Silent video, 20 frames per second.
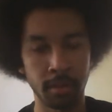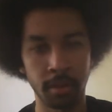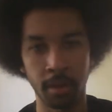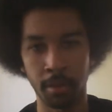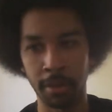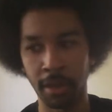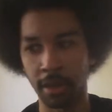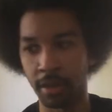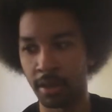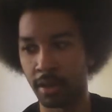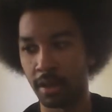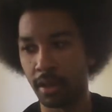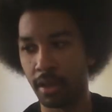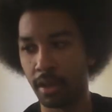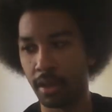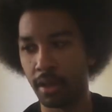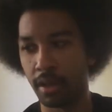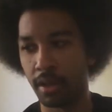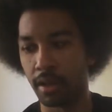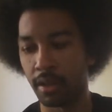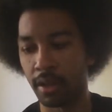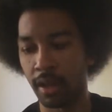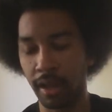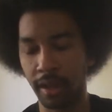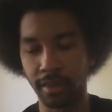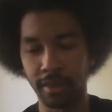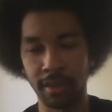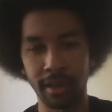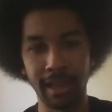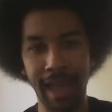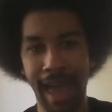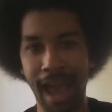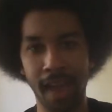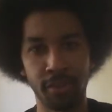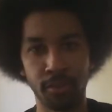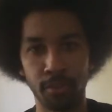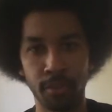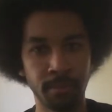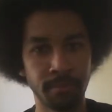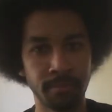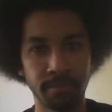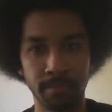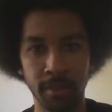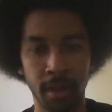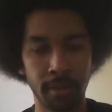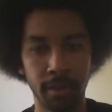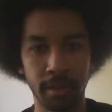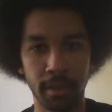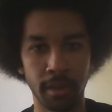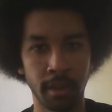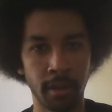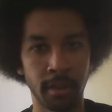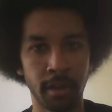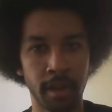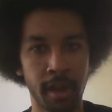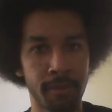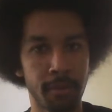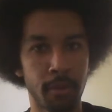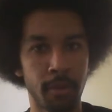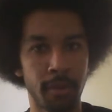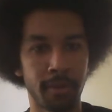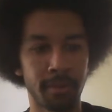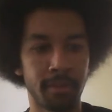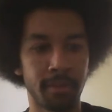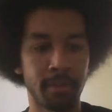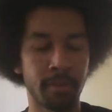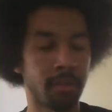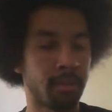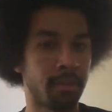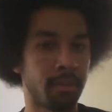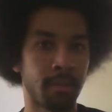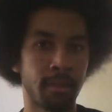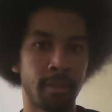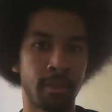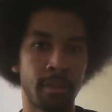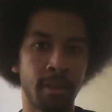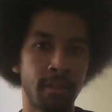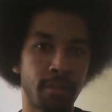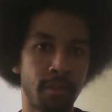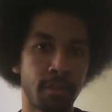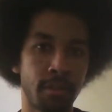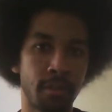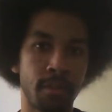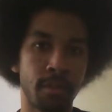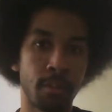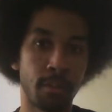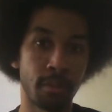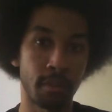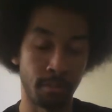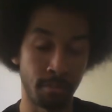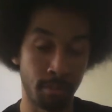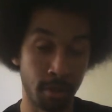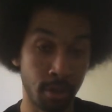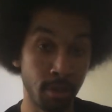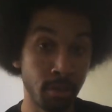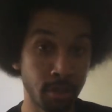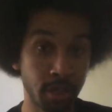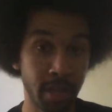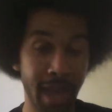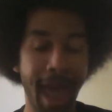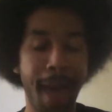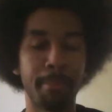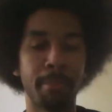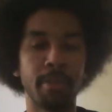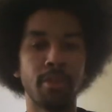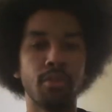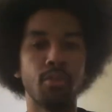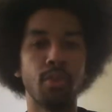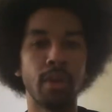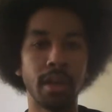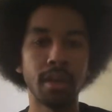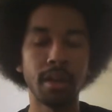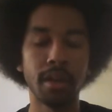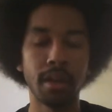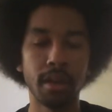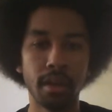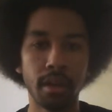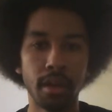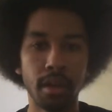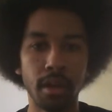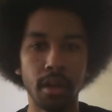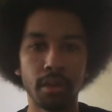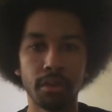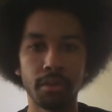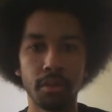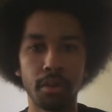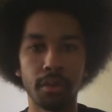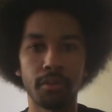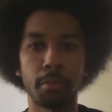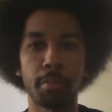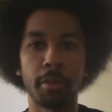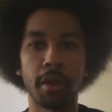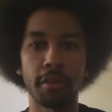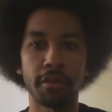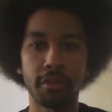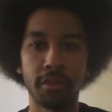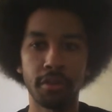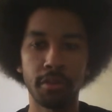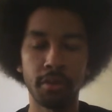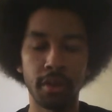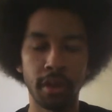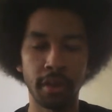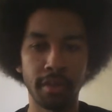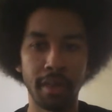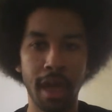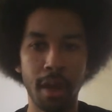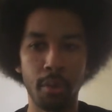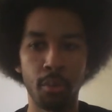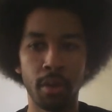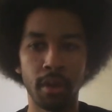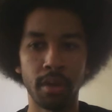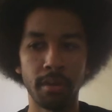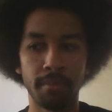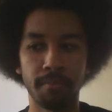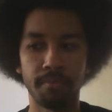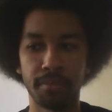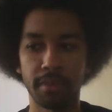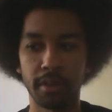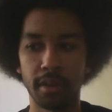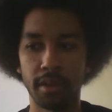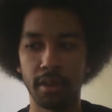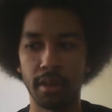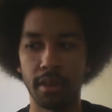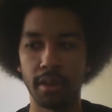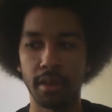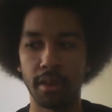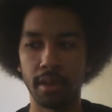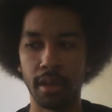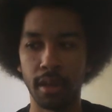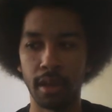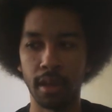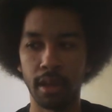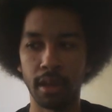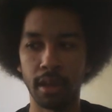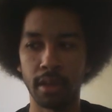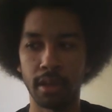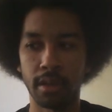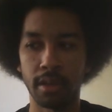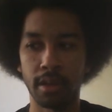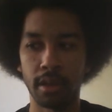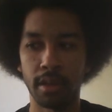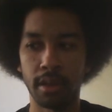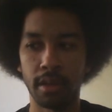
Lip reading: mean, like the last one, obviously, The Life of Steve Zissou. There was a huge gap between Story of a Prostitute and that one, and